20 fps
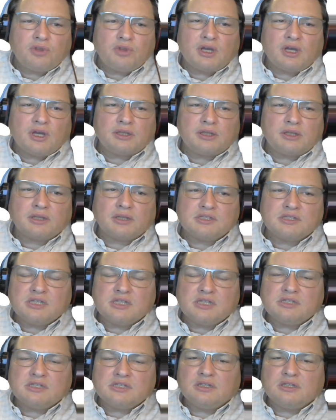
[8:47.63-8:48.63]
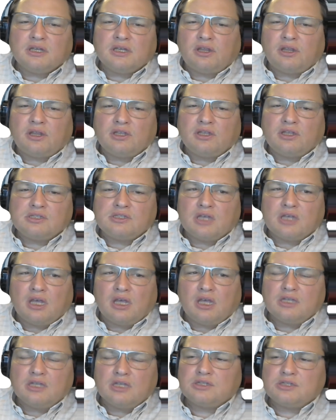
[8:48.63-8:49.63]
360 degrees,
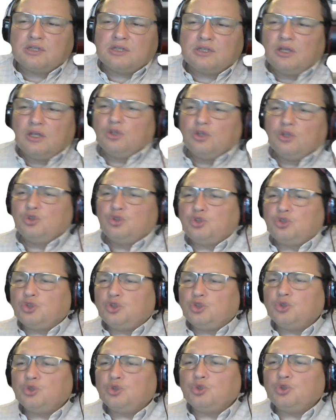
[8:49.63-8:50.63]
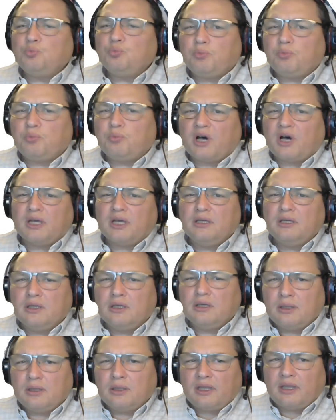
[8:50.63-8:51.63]
is 2 pi
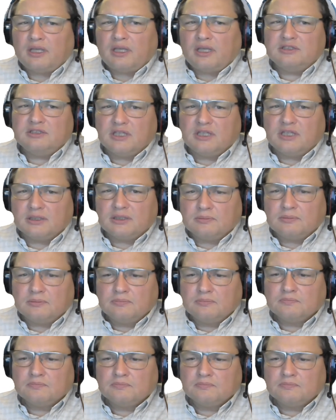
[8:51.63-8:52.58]
radian.